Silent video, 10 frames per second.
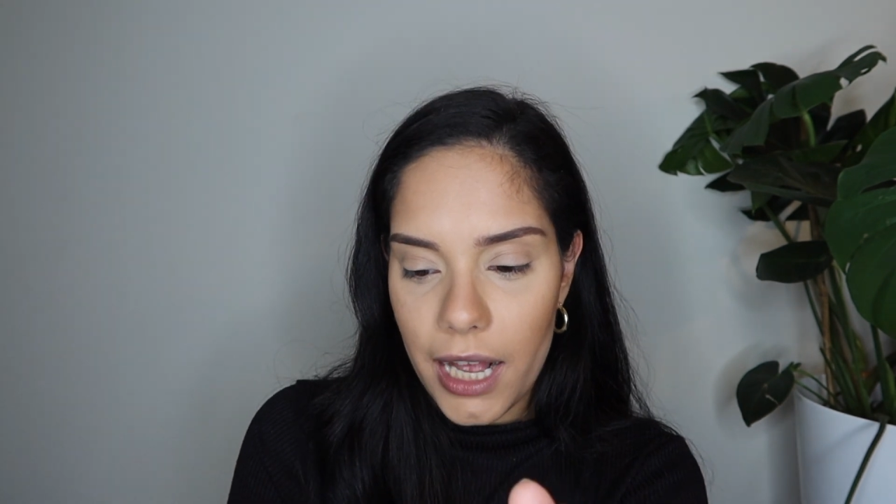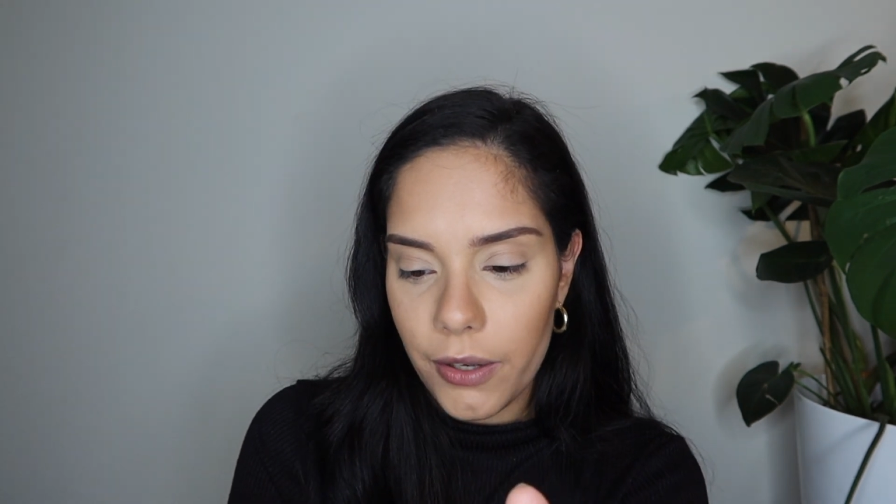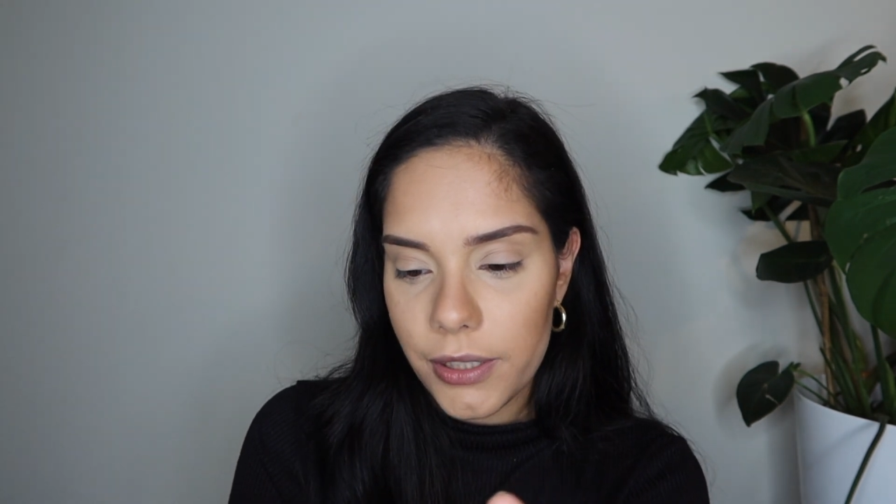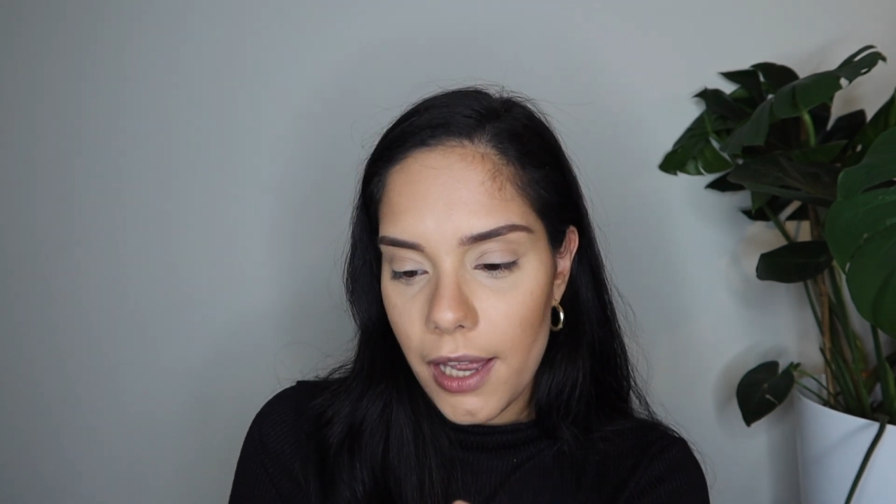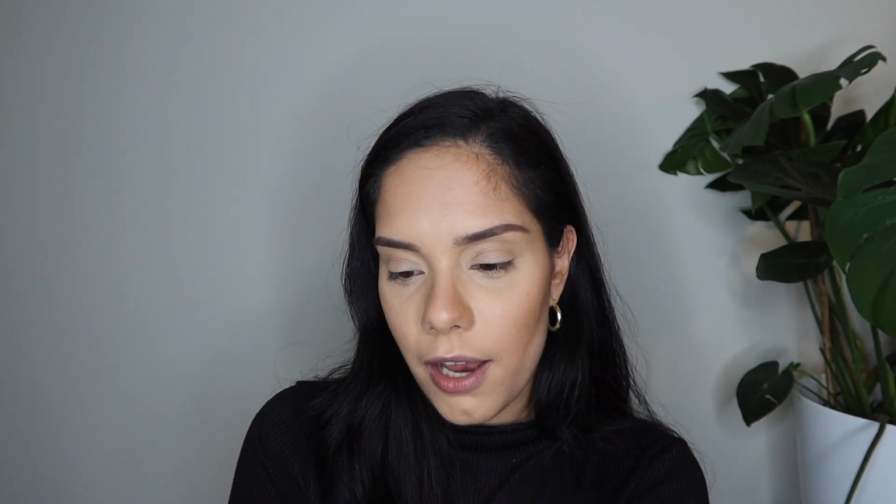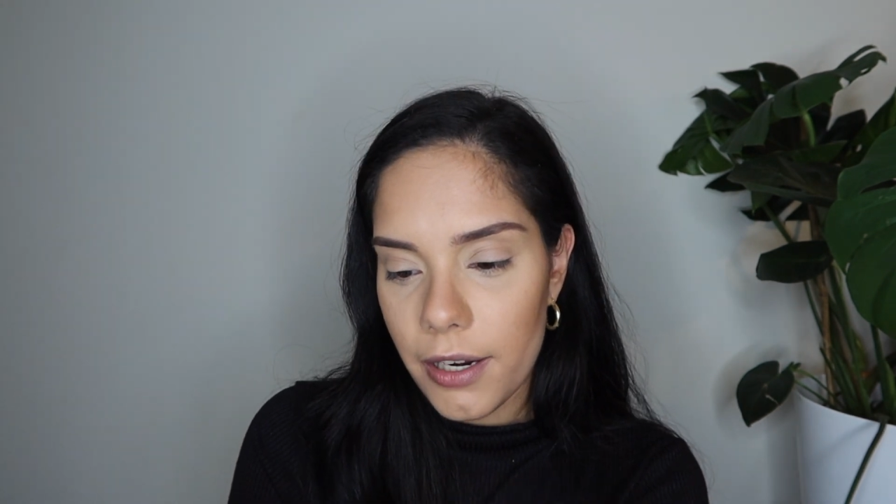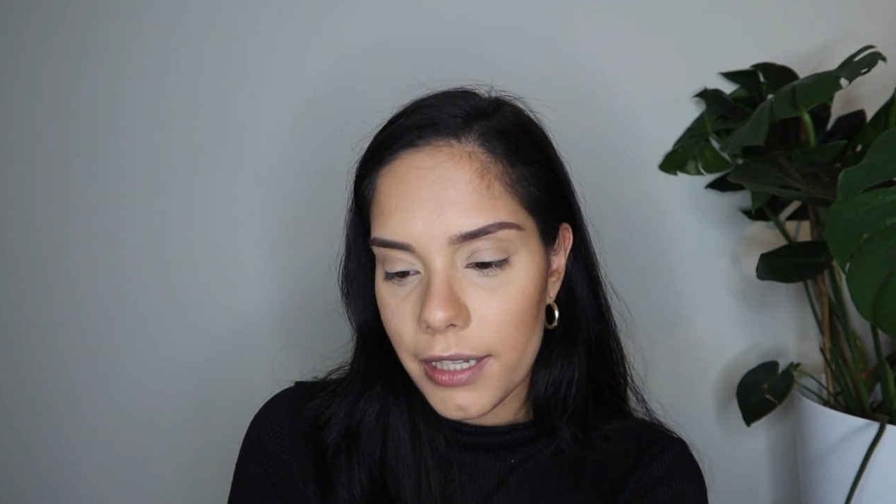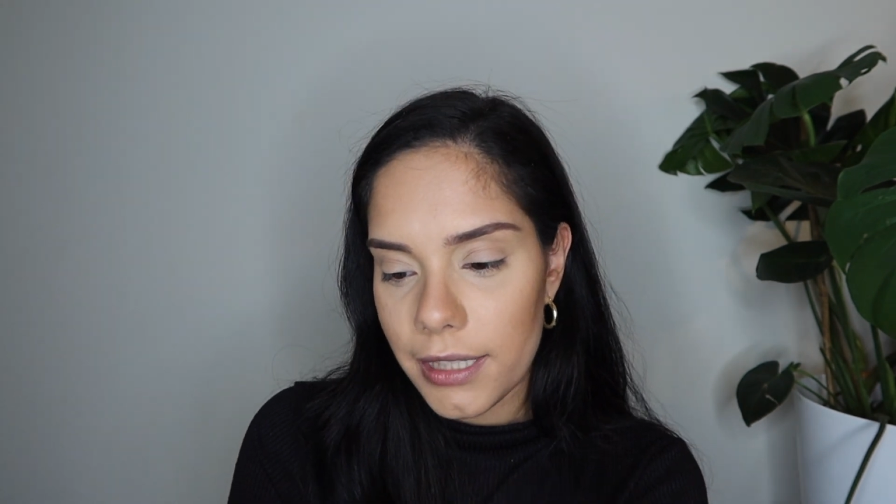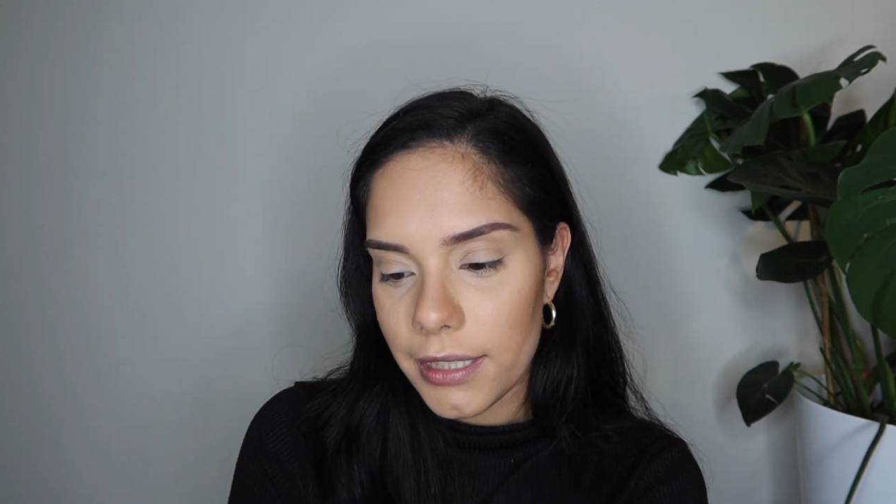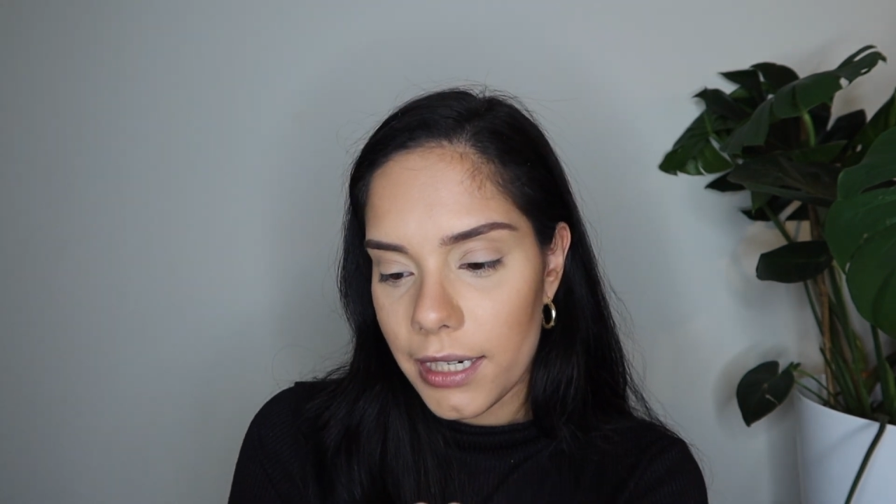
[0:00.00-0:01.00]
else on it
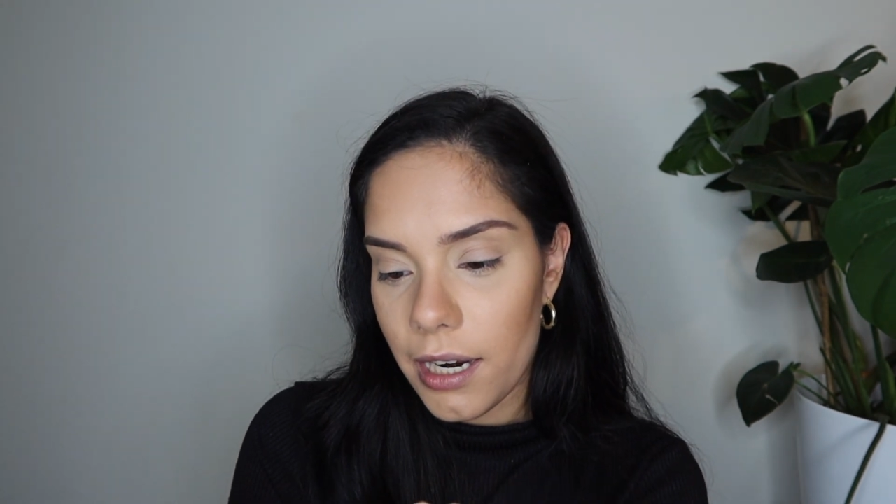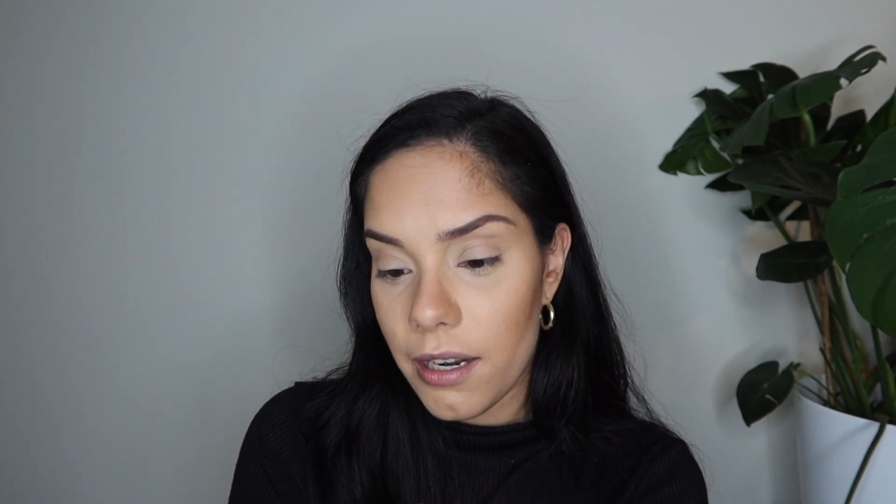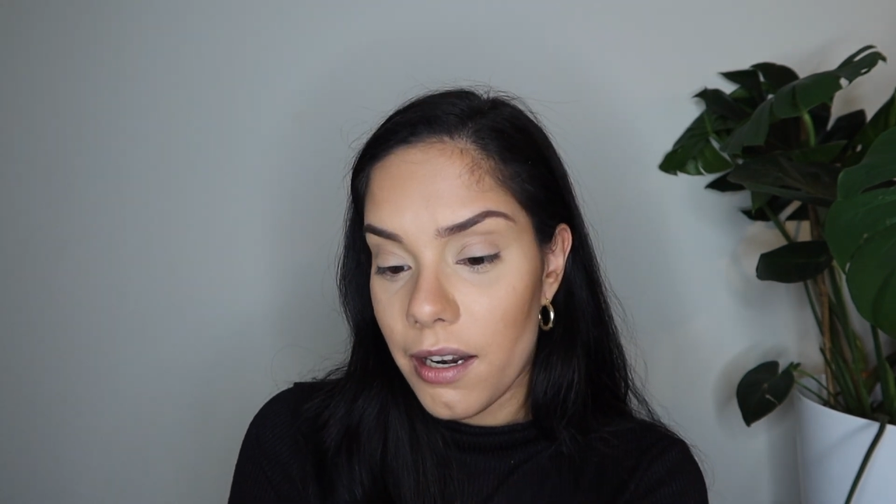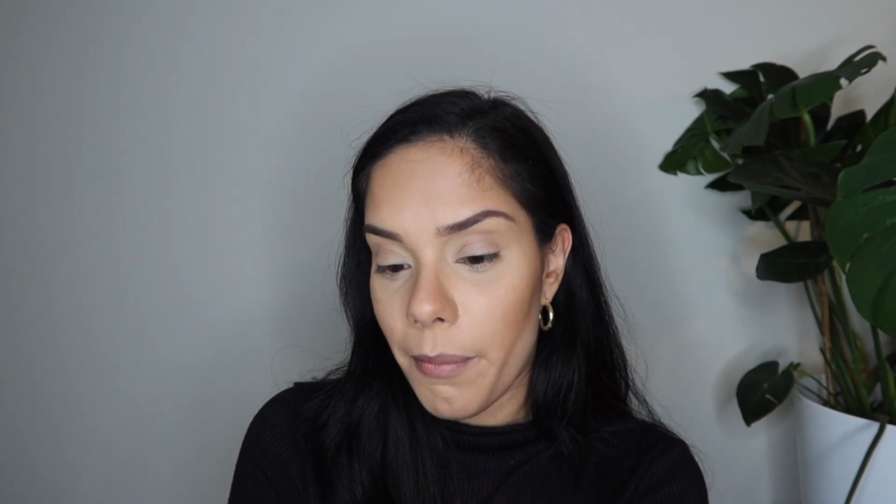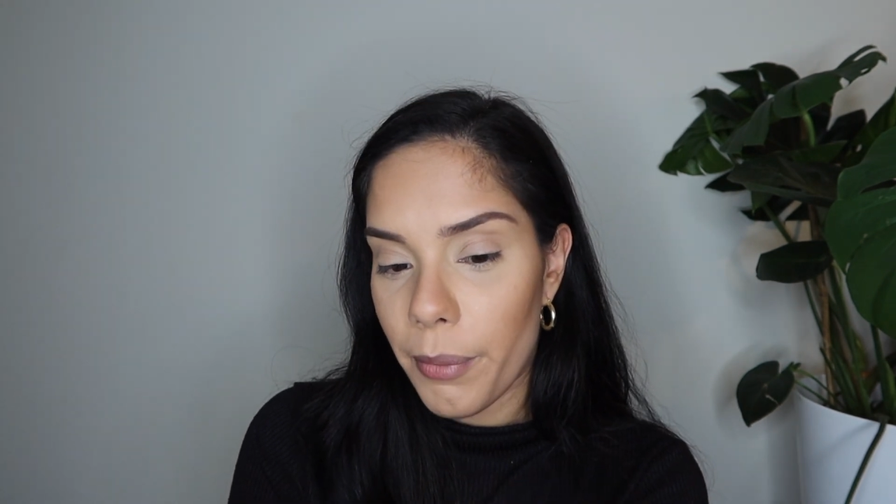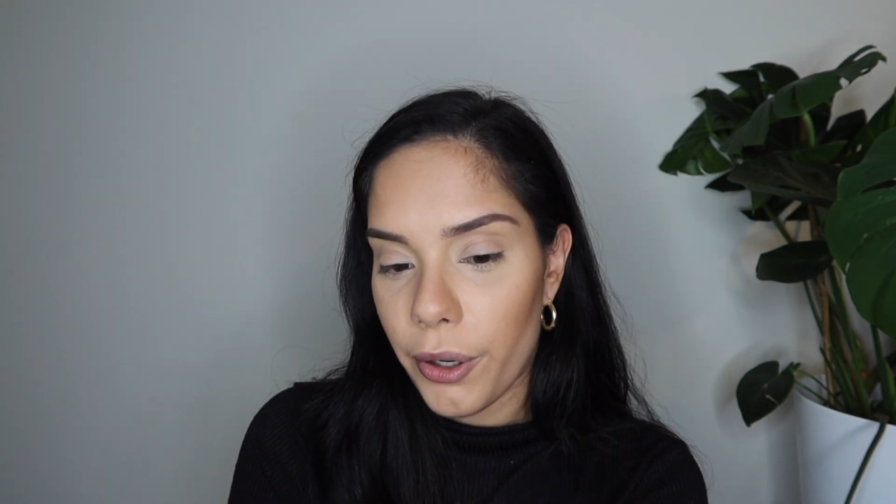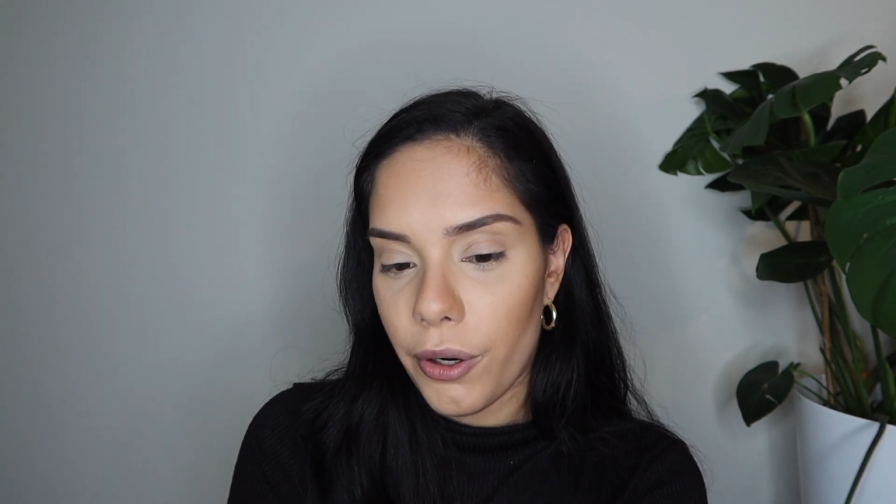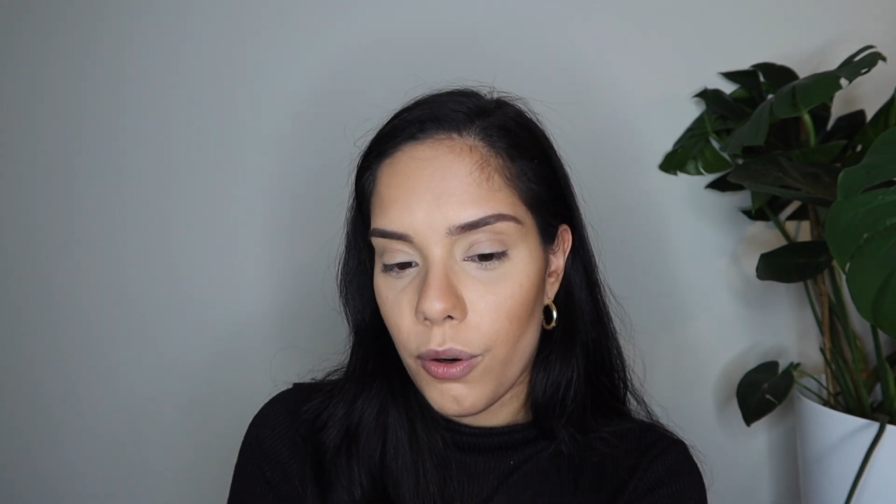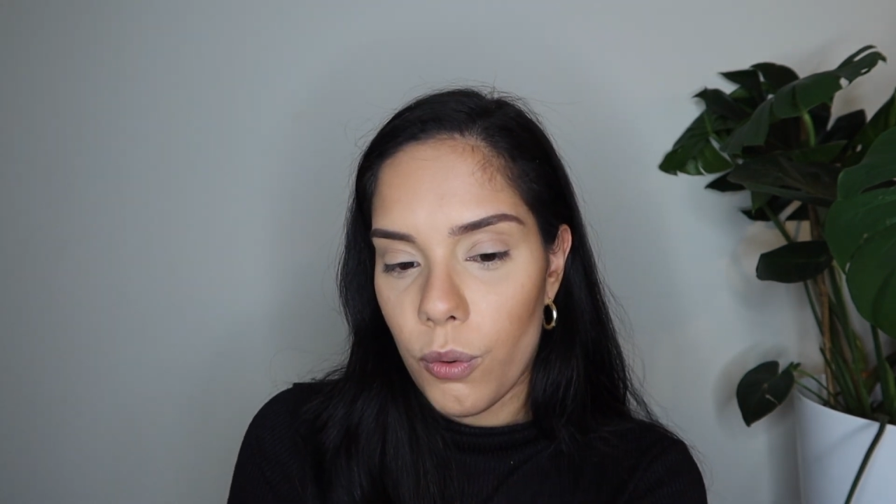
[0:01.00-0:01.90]
that says like a number